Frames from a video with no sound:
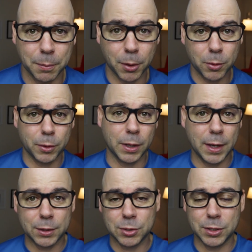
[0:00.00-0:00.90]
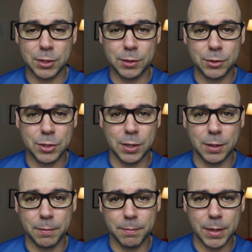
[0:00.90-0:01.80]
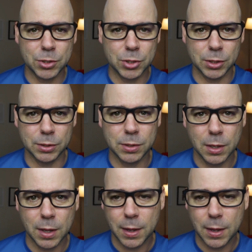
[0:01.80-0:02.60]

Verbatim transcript: The book actually she mentioned